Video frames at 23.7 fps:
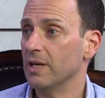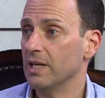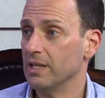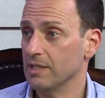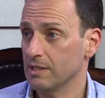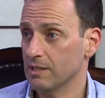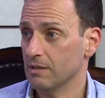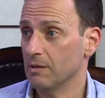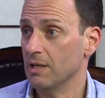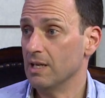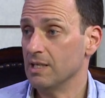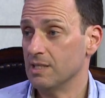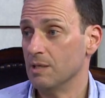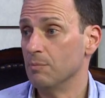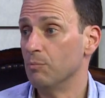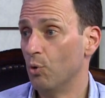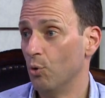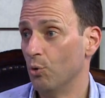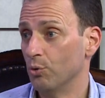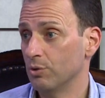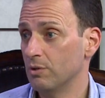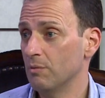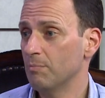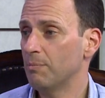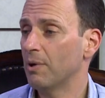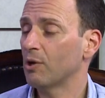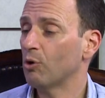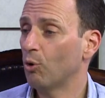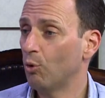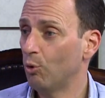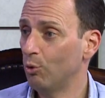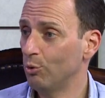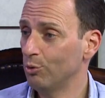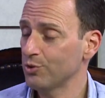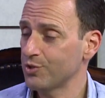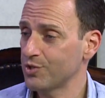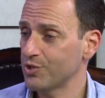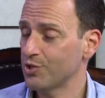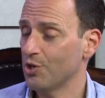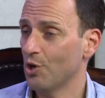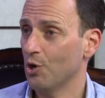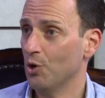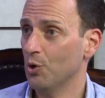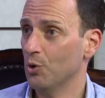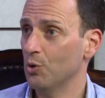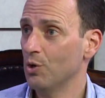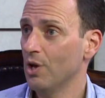is important, but
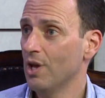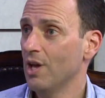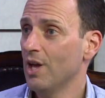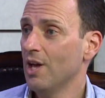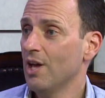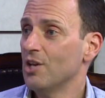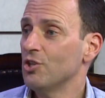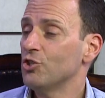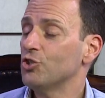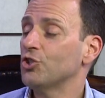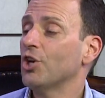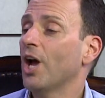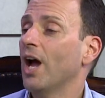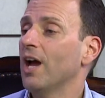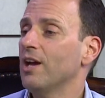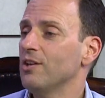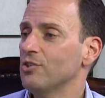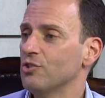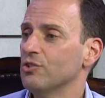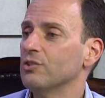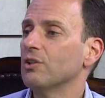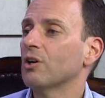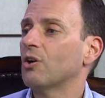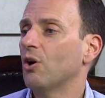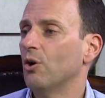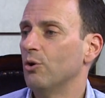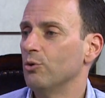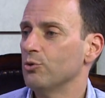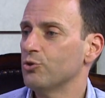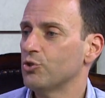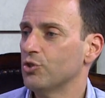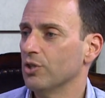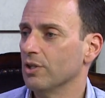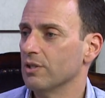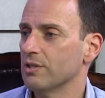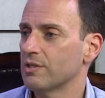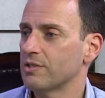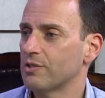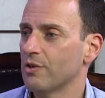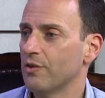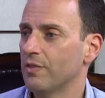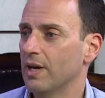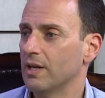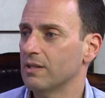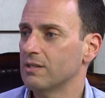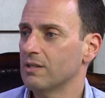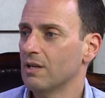also changing the culture
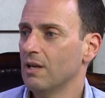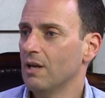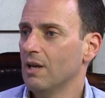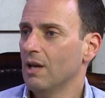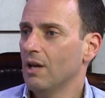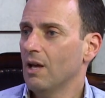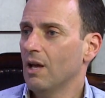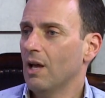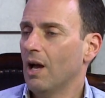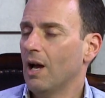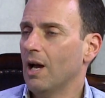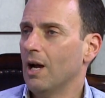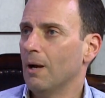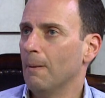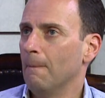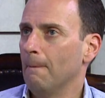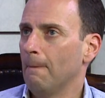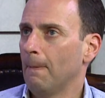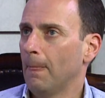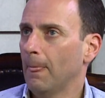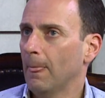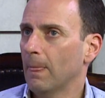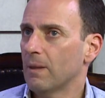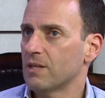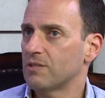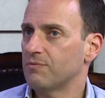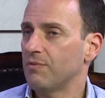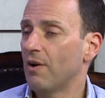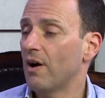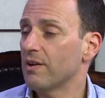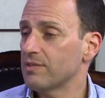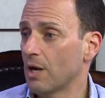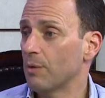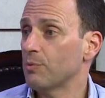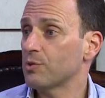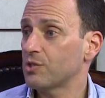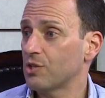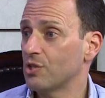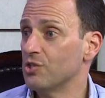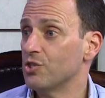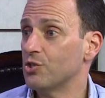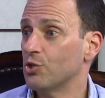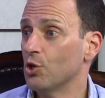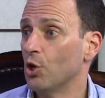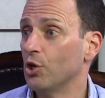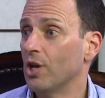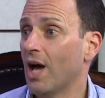so that as far as I was
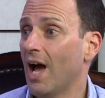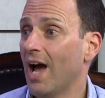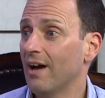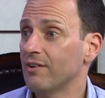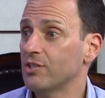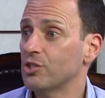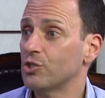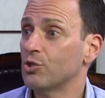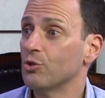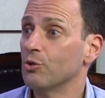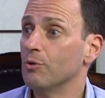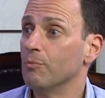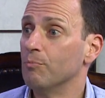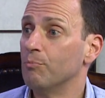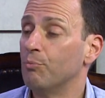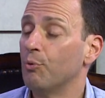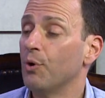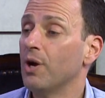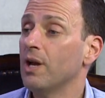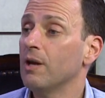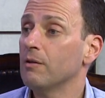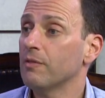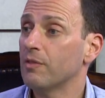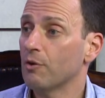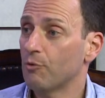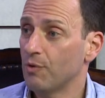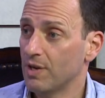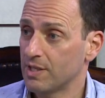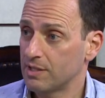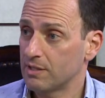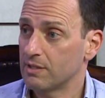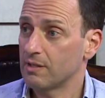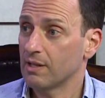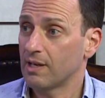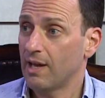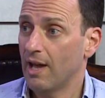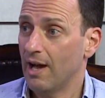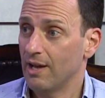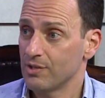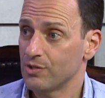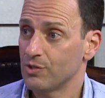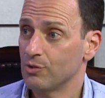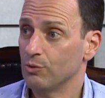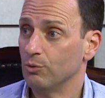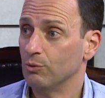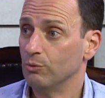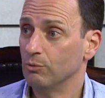concerned, I had to bring the rest of the
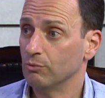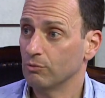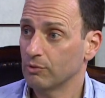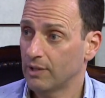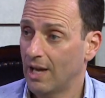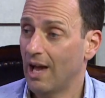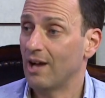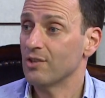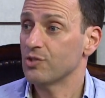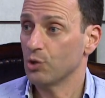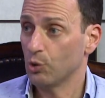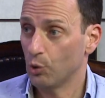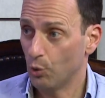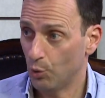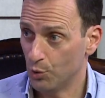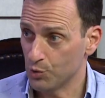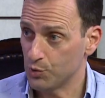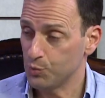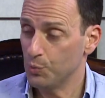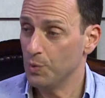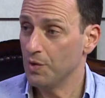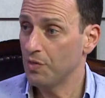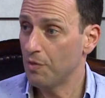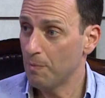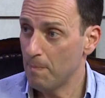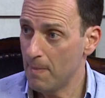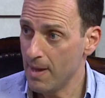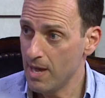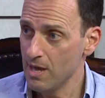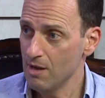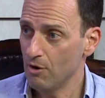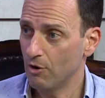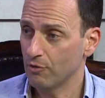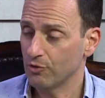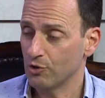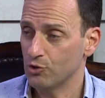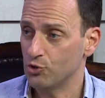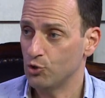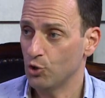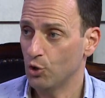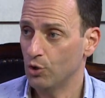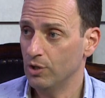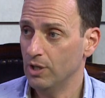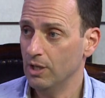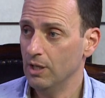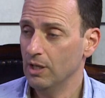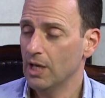councillors with me on the
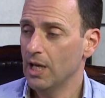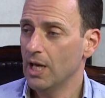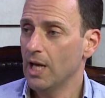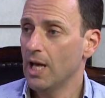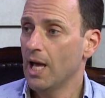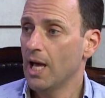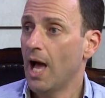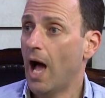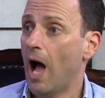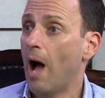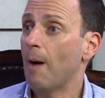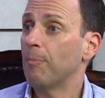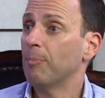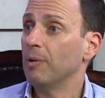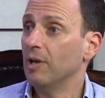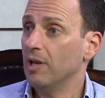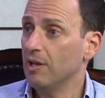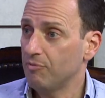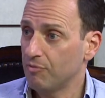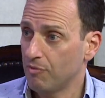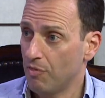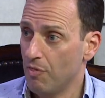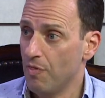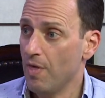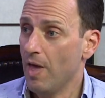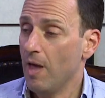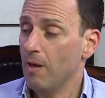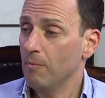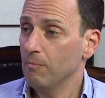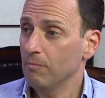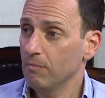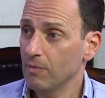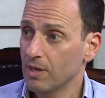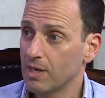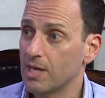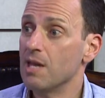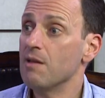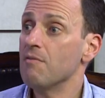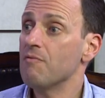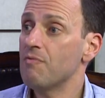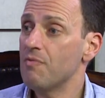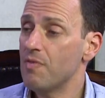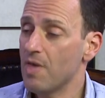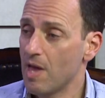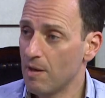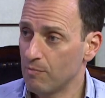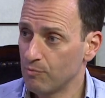journey, uplift them,
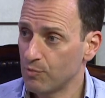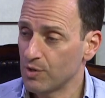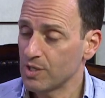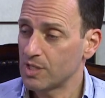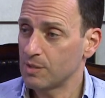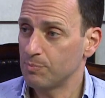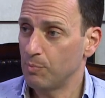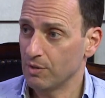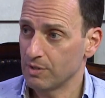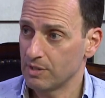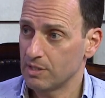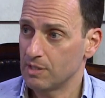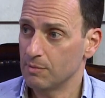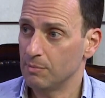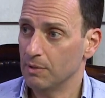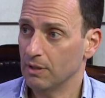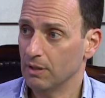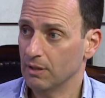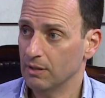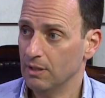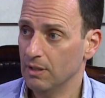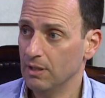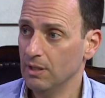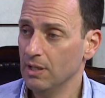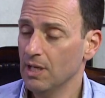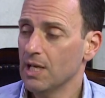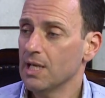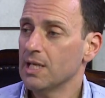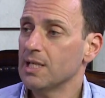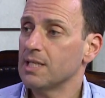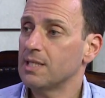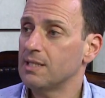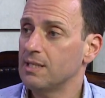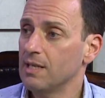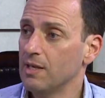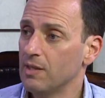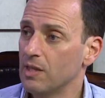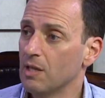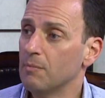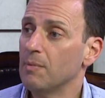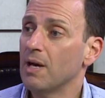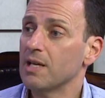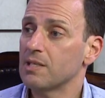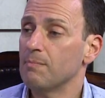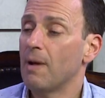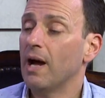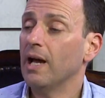give them responsibility, see
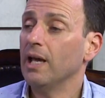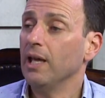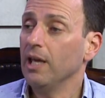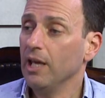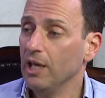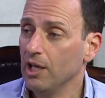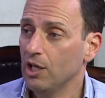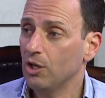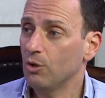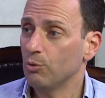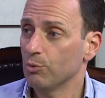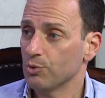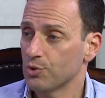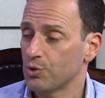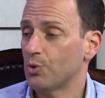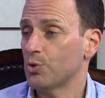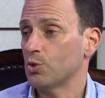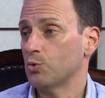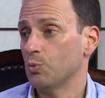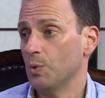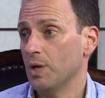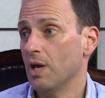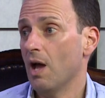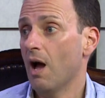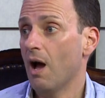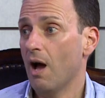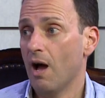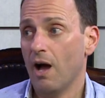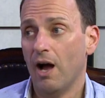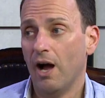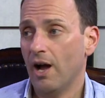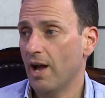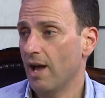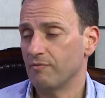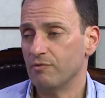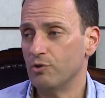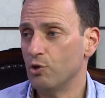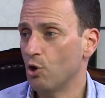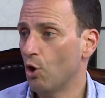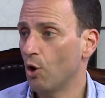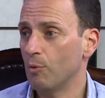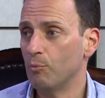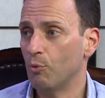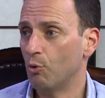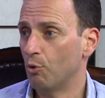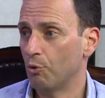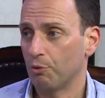them as my equals, because we are. I have
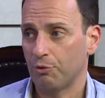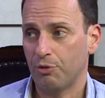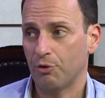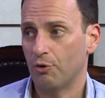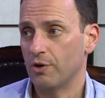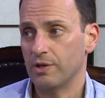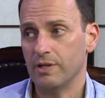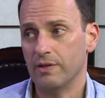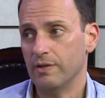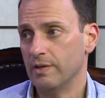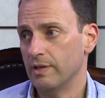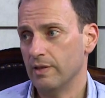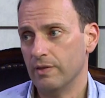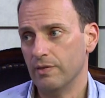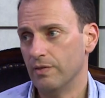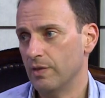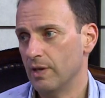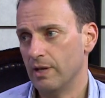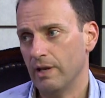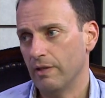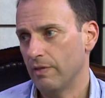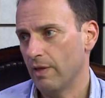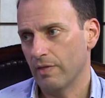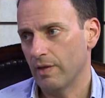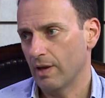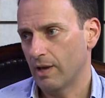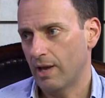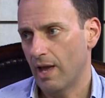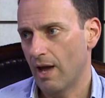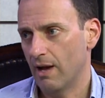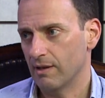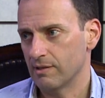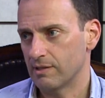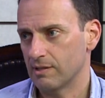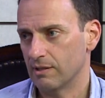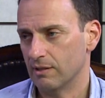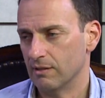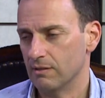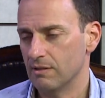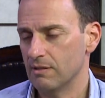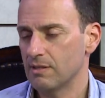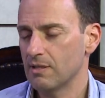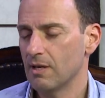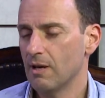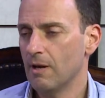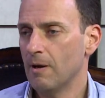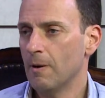no more authority than any of the other
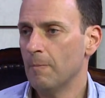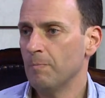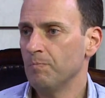councillors.